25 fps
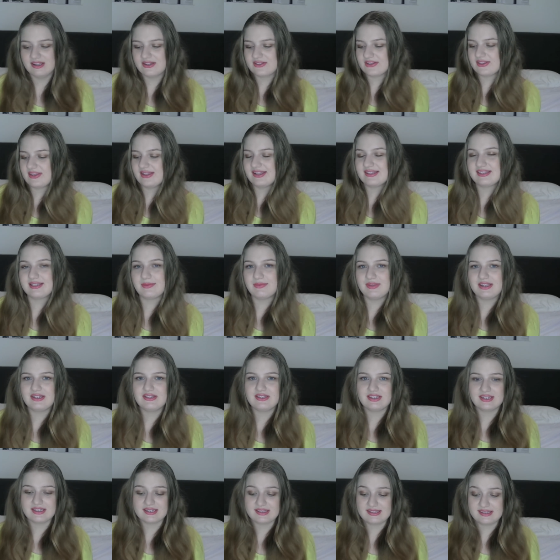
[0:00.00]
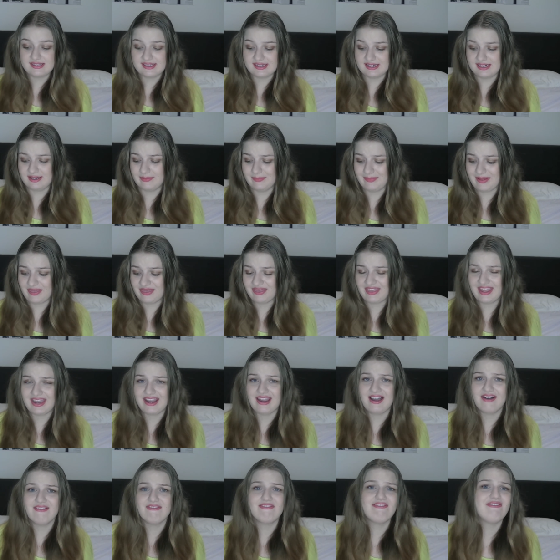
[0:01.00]
So that's something to consider, but they
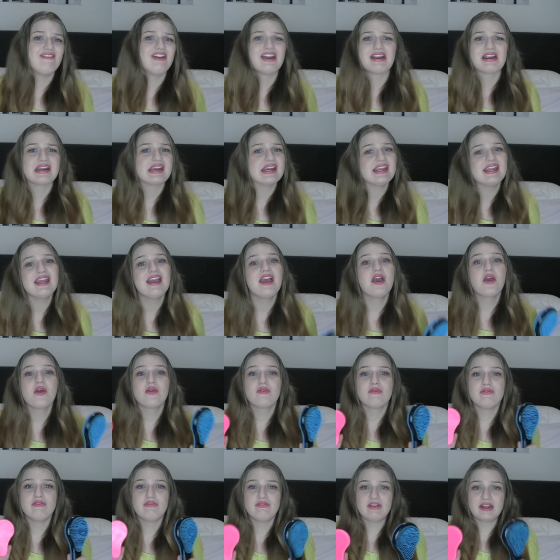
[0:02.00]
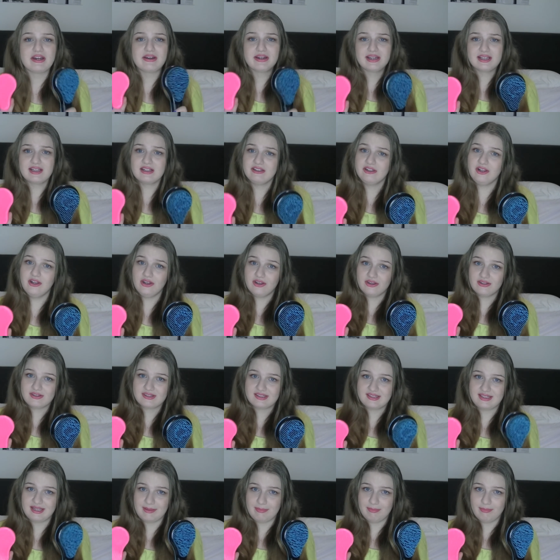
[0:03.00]
are very, very
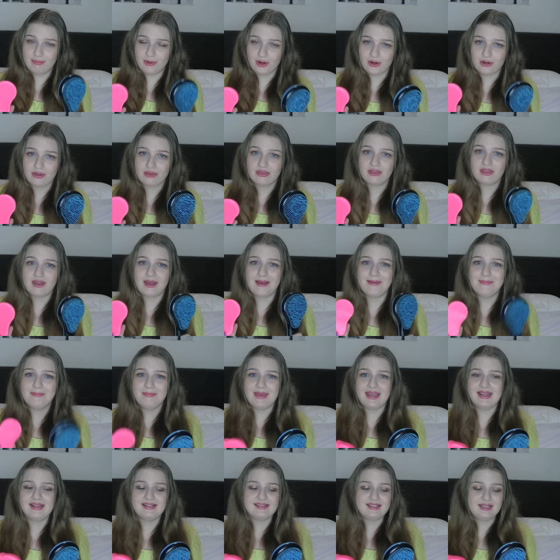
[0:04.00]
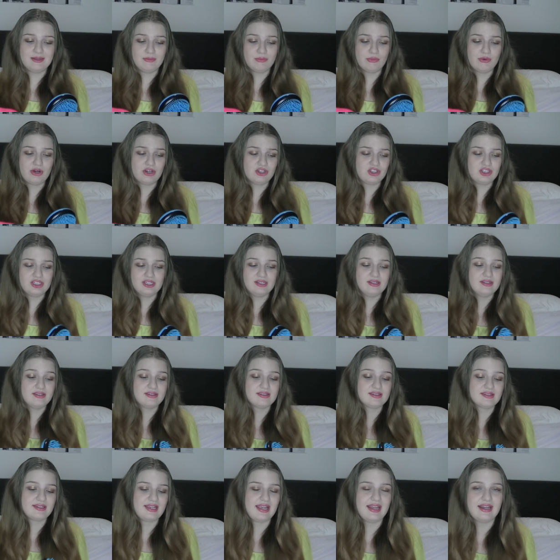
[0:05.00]
close. They're both amazing brushes.